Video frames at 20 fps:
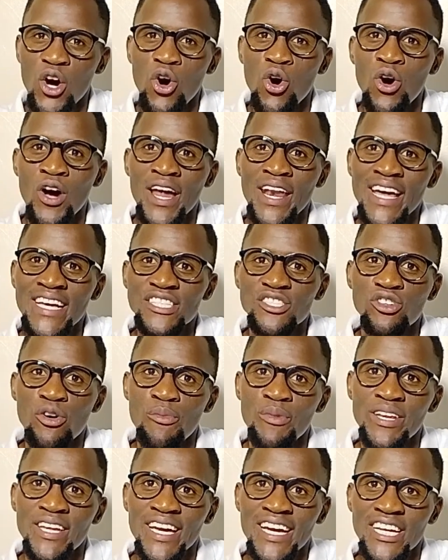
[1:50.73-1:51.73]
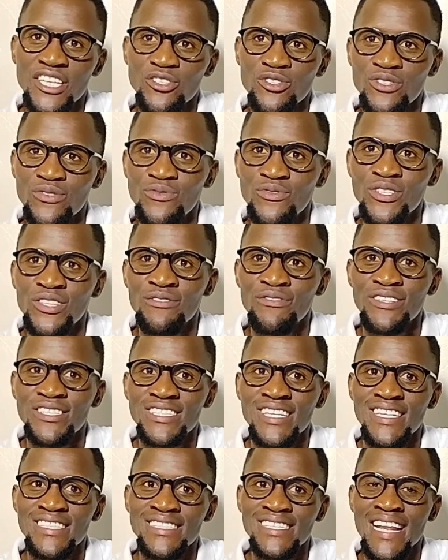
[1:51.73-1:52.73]
Organize communication with
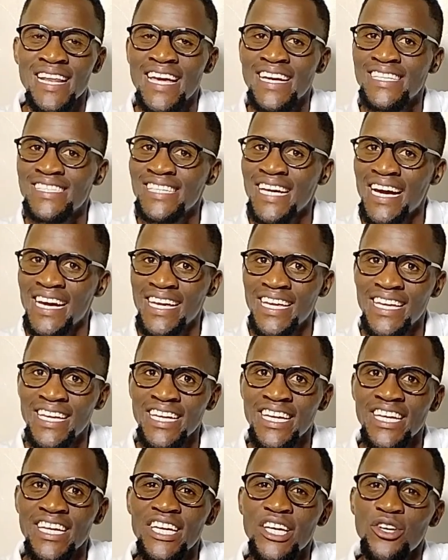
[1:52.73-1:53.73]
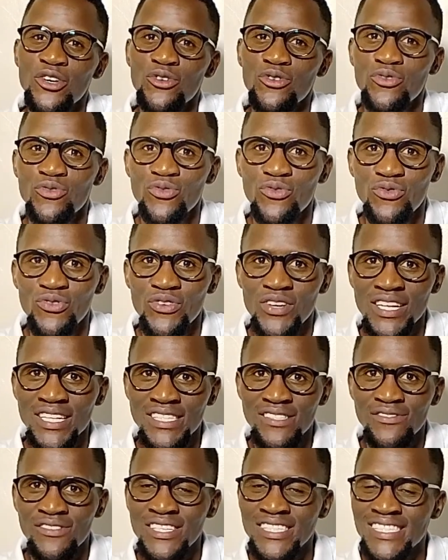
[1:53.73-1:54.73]
features like tagging,
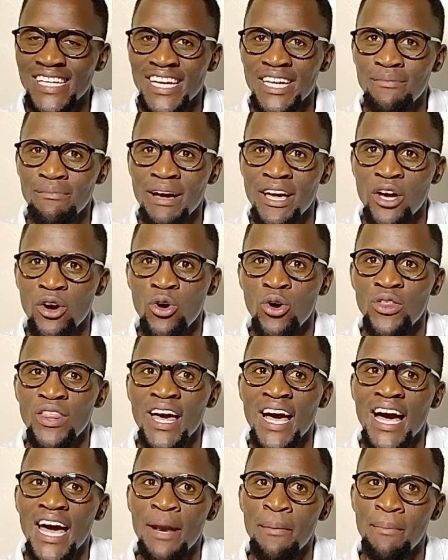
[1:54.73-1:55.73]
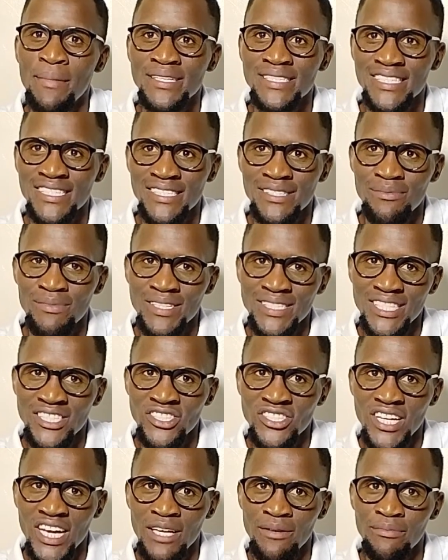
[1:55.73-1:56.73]
filtering by author, and message
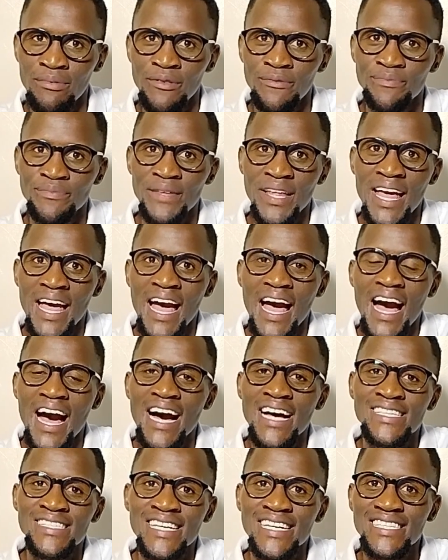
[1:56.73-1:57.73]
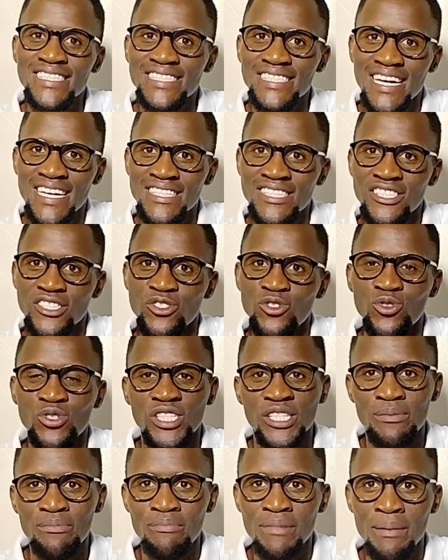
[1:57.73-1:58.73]
type. Assign tasks to
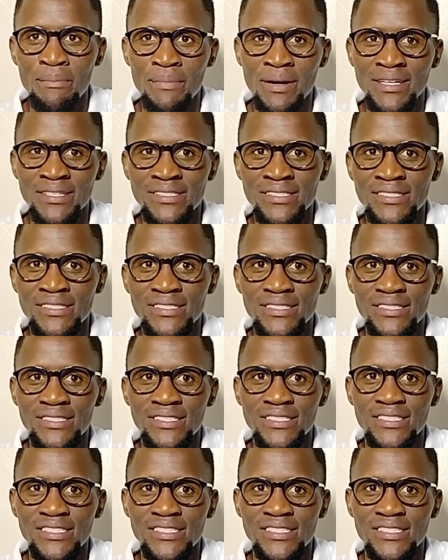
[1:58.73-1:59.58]
team members.